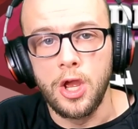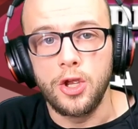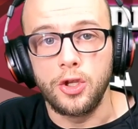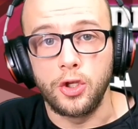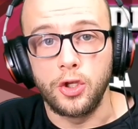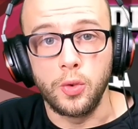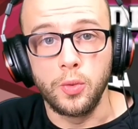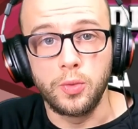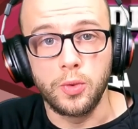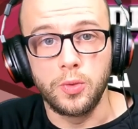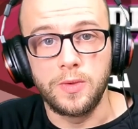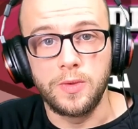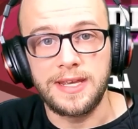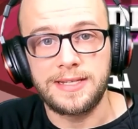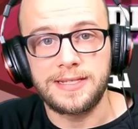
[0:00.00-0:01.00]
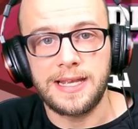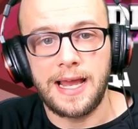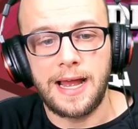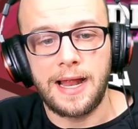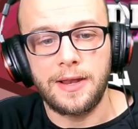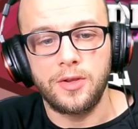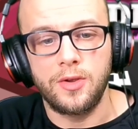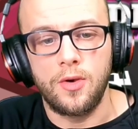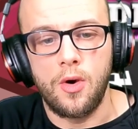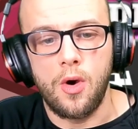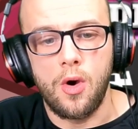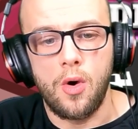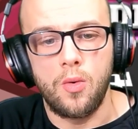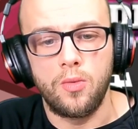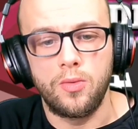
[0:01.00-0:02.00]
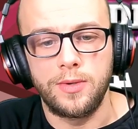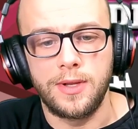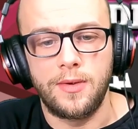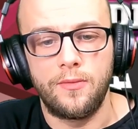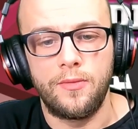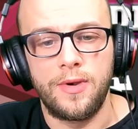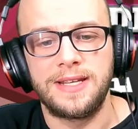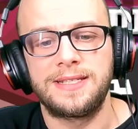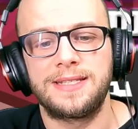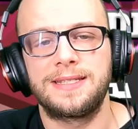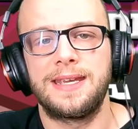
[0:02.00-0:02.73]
You do this at your own risk.